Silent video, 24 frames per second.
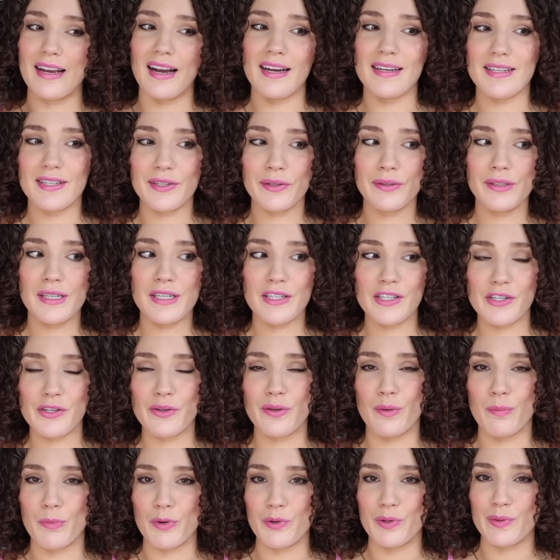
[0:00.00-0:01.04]
I still need to do the
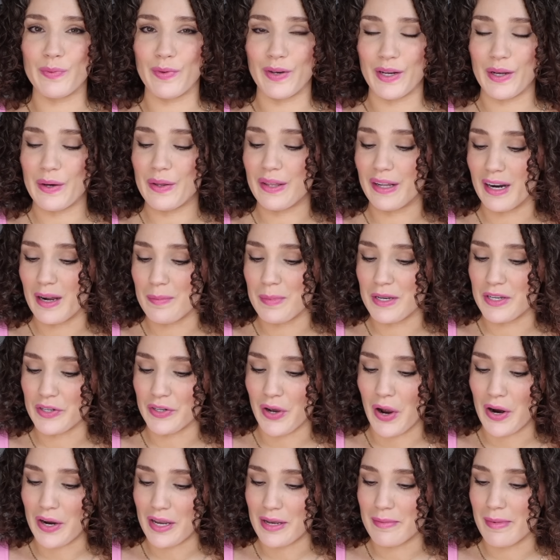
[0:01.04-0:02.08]
mousse video that I've been
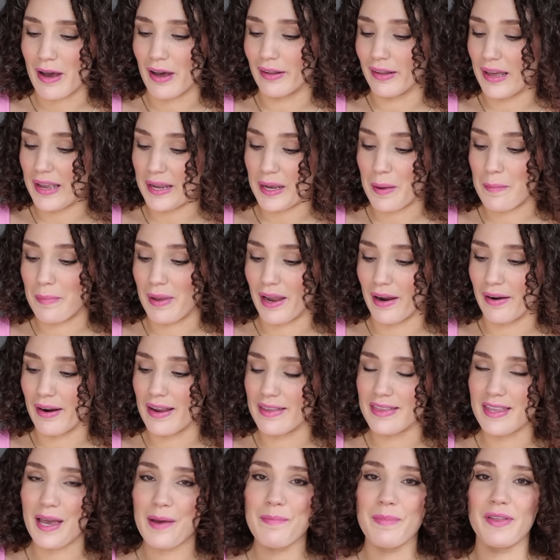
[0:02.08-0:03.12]
talking about, like comparing
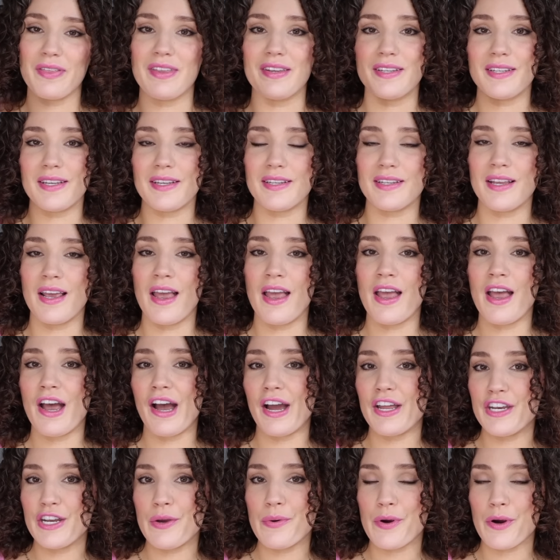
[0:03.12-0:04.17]
them, but this is a
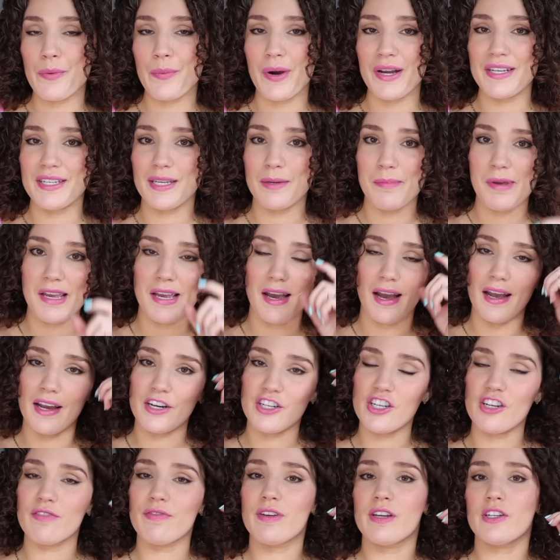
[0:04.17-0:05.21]
newer one to me. I actually